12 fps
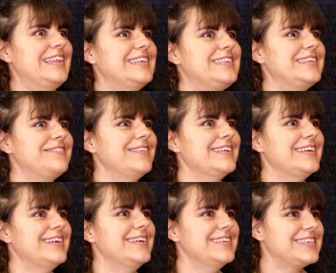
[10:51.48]
"This is
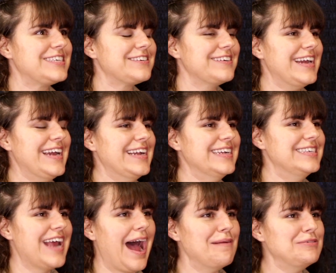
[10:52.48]
really
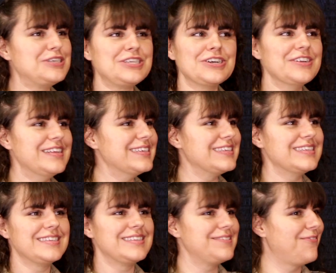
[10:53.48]
strange. I'm sure this
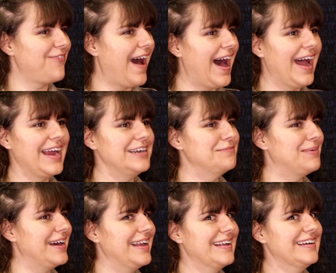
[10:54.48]
is but